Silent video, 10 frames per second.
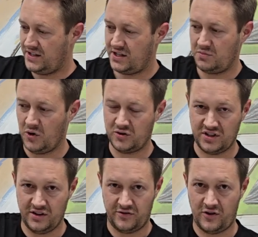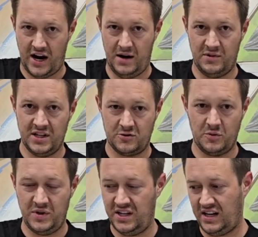this is mostly the frame, and
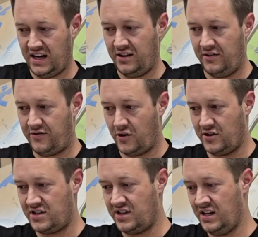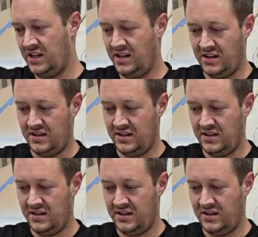this will be kind of the first